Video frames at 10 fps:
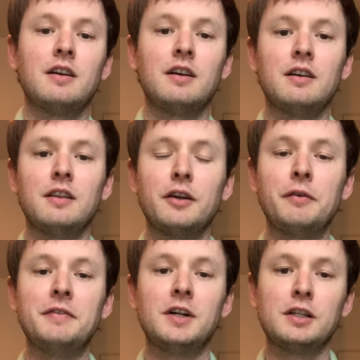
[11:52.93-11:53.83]
Like
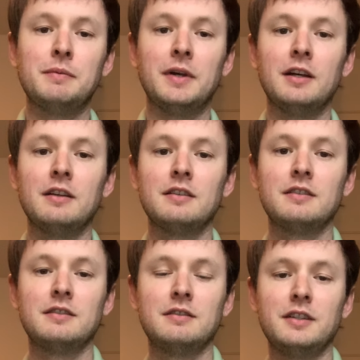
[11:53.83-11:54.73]
we've talked about
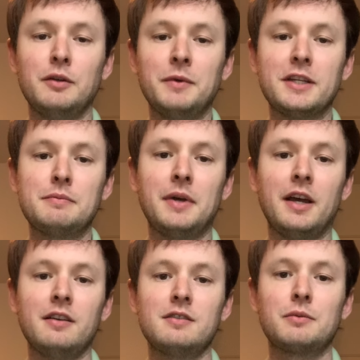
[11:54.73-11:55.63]
in weeks
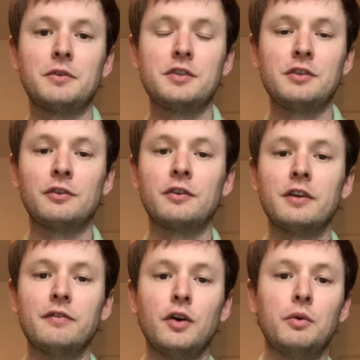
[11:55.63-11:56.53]
past, we're children
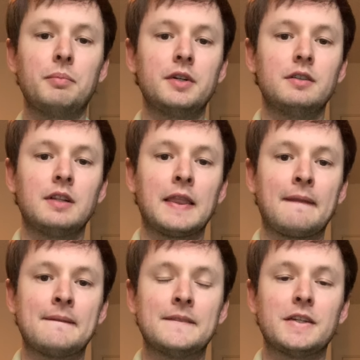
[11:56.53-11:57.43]
of hope.
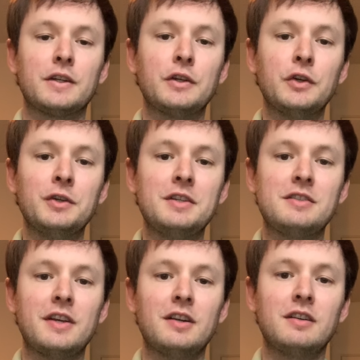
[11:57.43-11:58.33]
Good is
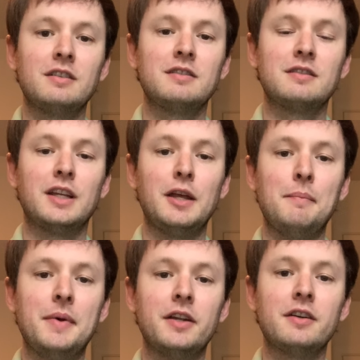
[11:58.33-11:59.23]
here
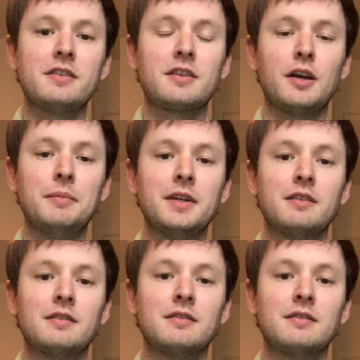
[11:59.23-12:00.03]
and better is coming.